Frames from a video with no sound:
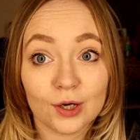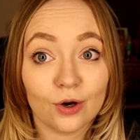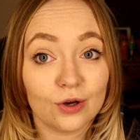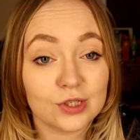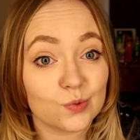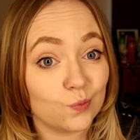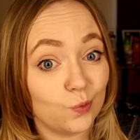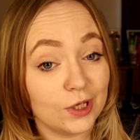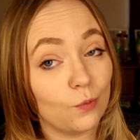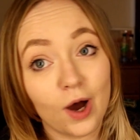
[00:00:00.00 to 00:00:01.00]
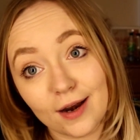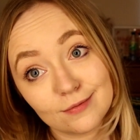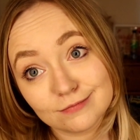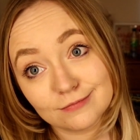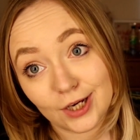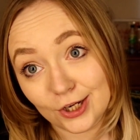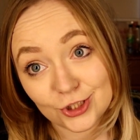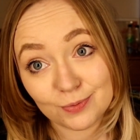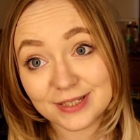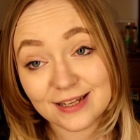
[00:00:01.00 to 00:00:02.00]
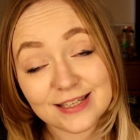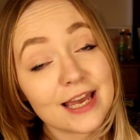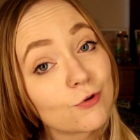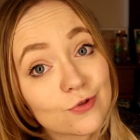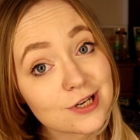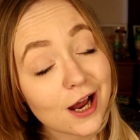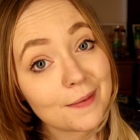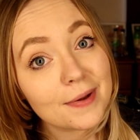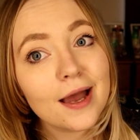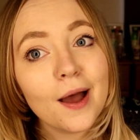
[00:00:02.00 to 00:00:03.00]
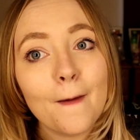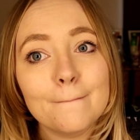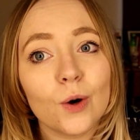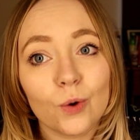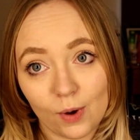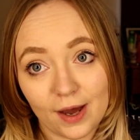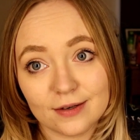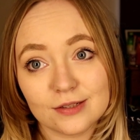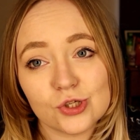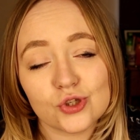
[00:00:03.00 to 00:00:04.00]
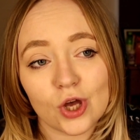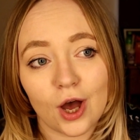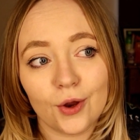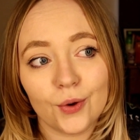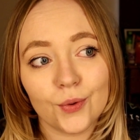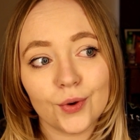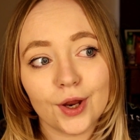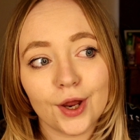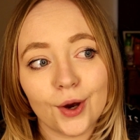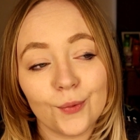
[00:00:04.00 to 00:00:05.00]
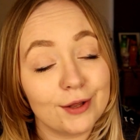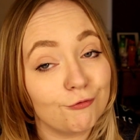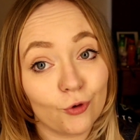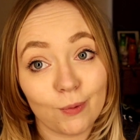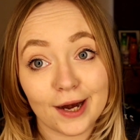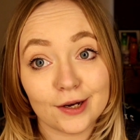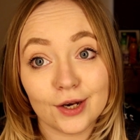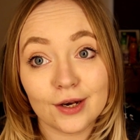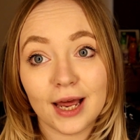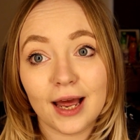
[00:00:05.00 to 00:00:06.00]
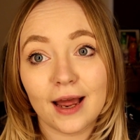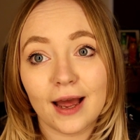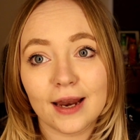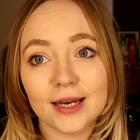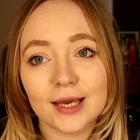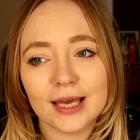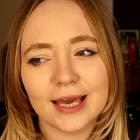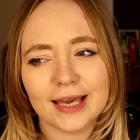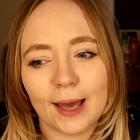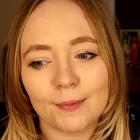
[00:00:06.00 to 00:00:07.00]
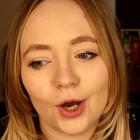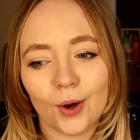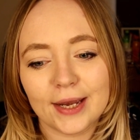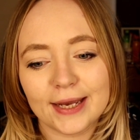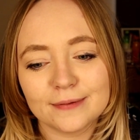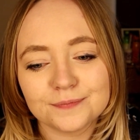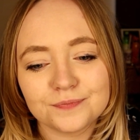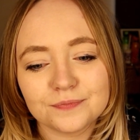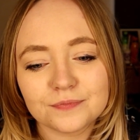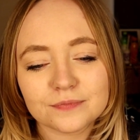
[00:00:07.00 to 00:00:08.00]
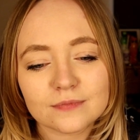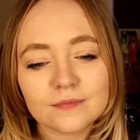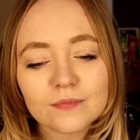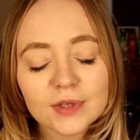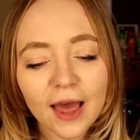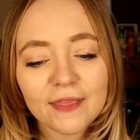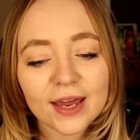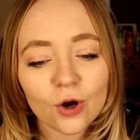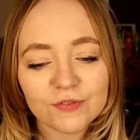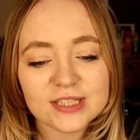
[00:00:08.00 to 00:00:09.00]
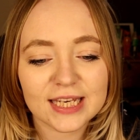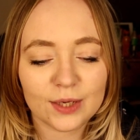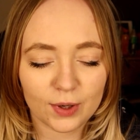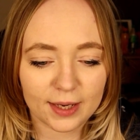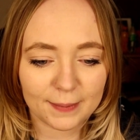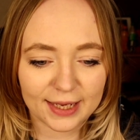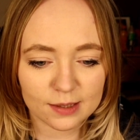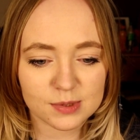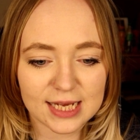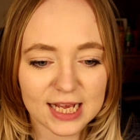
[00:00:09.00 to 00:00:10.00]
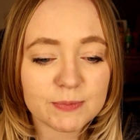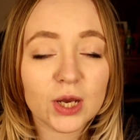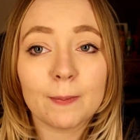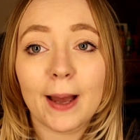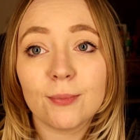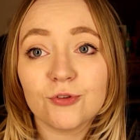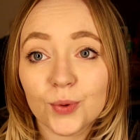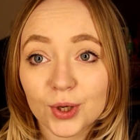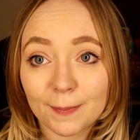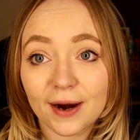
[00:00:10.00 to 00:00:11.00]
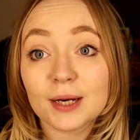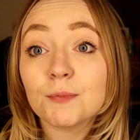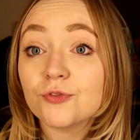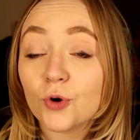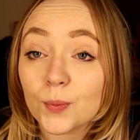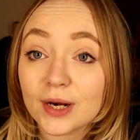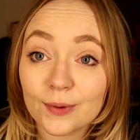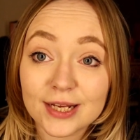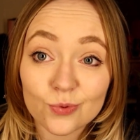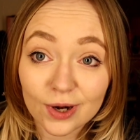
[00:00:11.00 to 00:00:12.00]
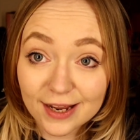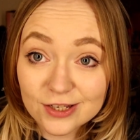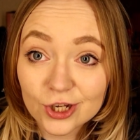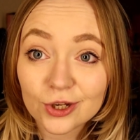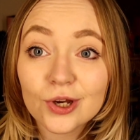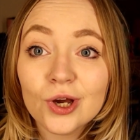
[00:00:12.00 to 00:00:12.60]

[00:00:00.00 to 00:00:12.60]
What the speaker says: because we weren't 100% safe all the time, but we weren't. So we didn't fall pregnant, and it kept going. And then obviously when me and Adam sat and spoke about it before we got married and before we went away to Orlando,